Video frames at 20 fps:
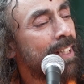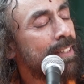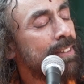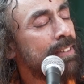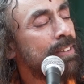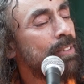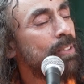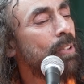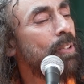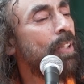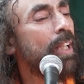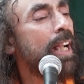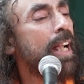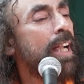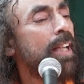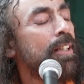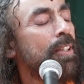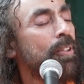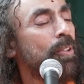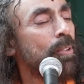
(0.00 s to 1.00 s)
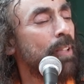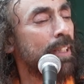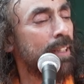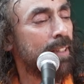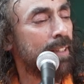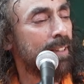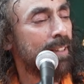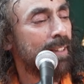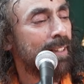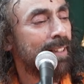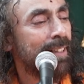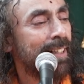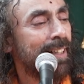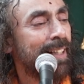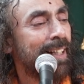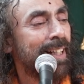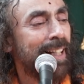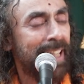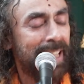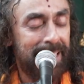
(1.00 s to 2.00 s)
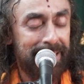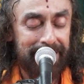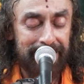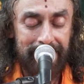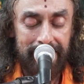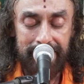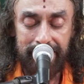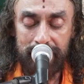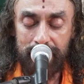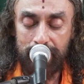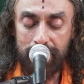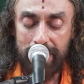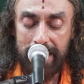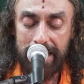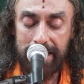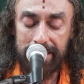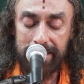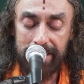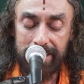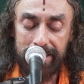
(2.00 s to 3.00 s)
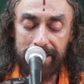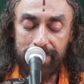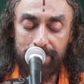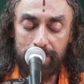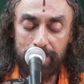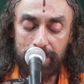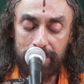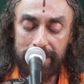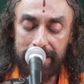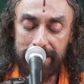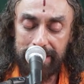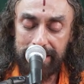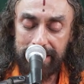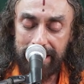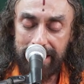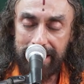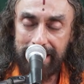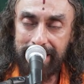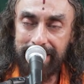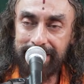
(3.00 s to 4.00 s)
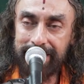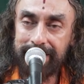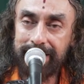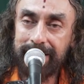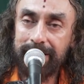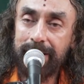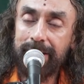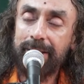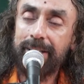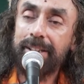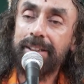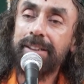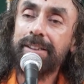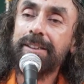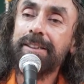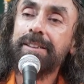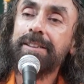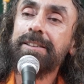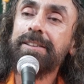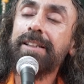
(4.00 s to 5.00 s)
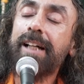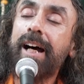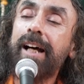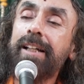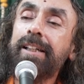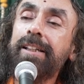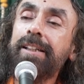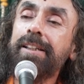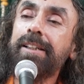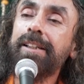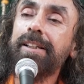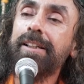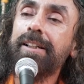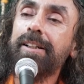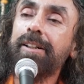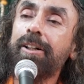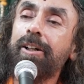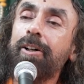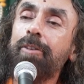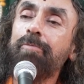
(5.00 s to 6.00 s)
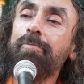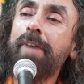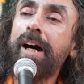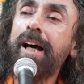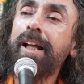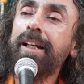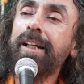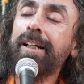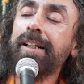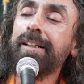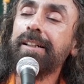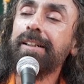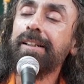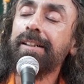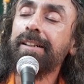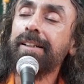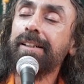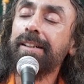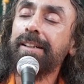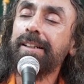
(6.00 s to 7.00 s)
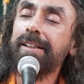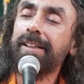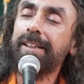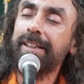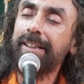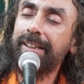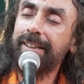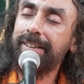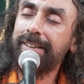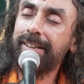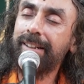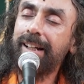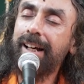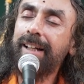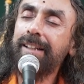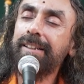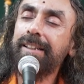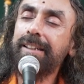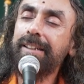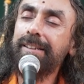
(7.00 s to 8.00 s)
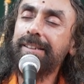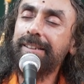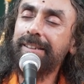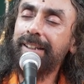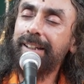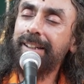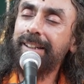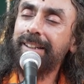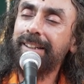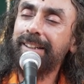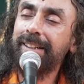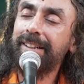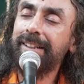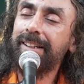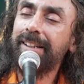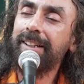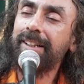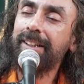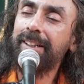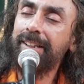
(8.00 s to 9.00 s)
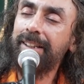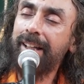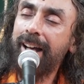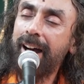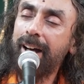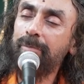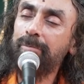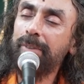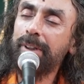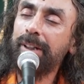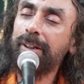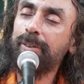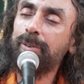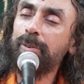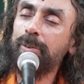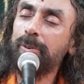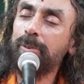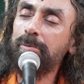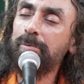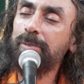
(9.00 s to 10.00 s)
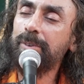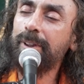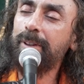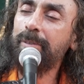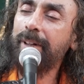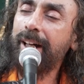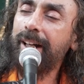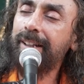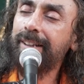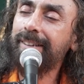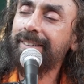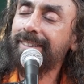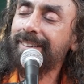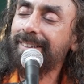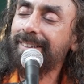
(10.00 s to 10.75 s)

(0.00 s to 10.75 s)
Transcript: is no end to it. And that is why the devotee says, Sai, Malik, itna dijiye, ya mein kutum samaye.